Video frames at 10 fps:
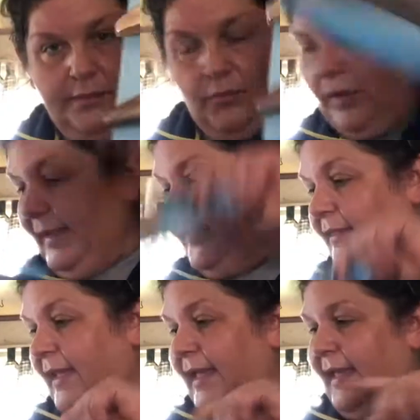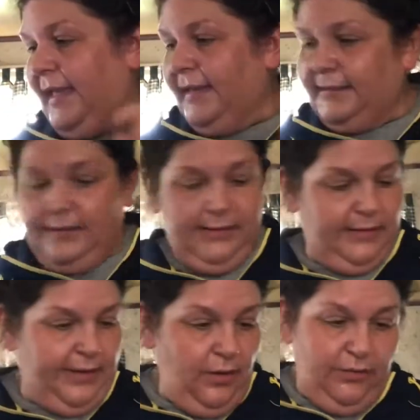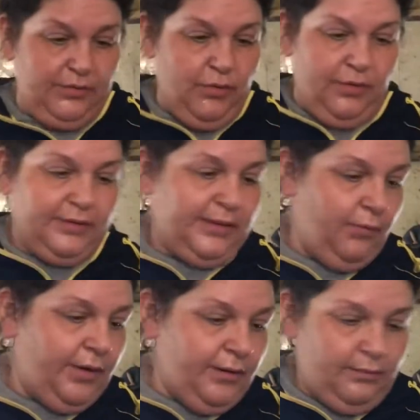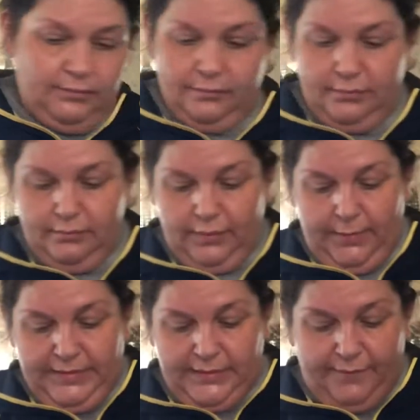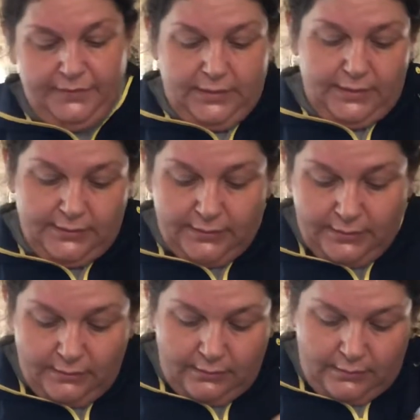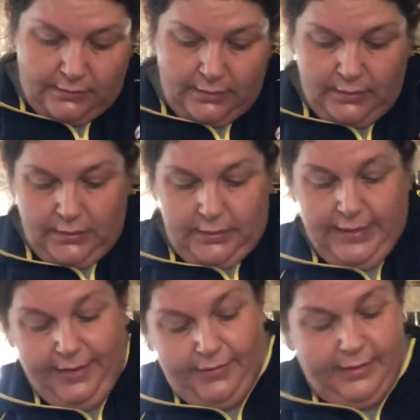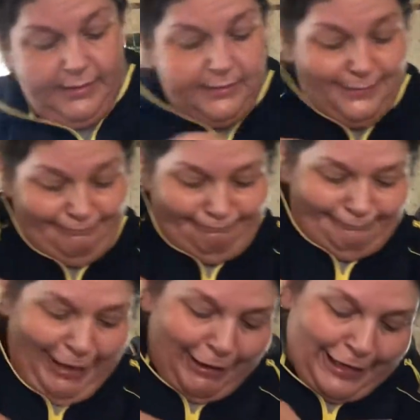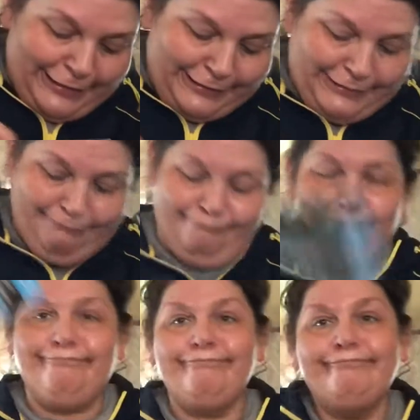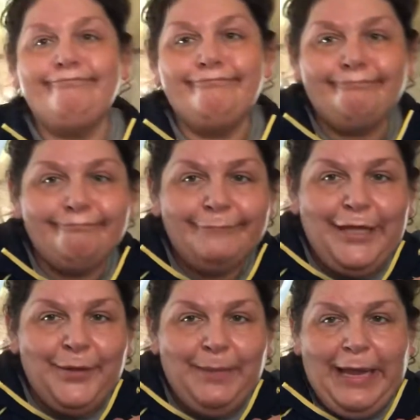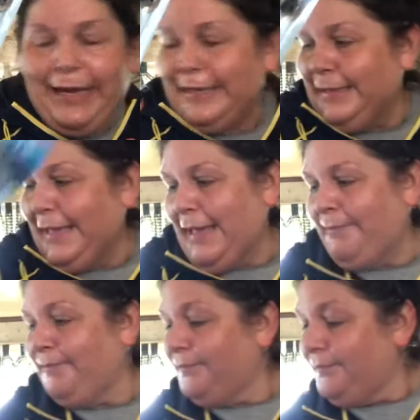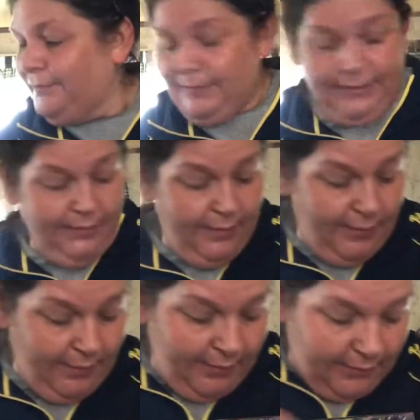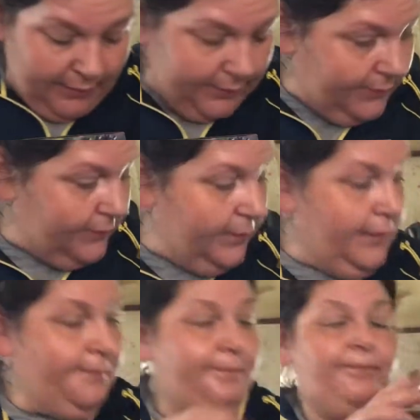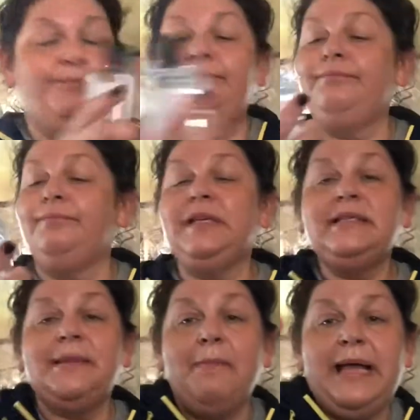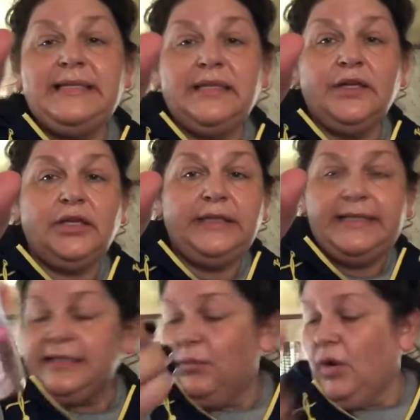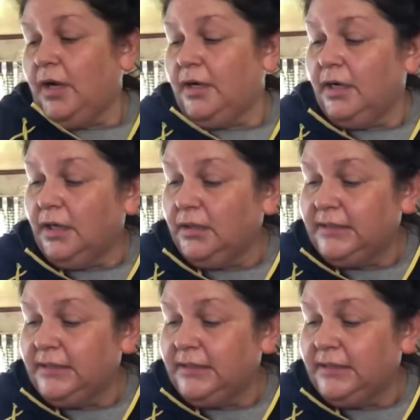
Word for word: More like that. I know there's more somewhere. Probably stuffed in this. Yeah, there is. There is. Another packet of them. Let's see. Some micellar cleansing water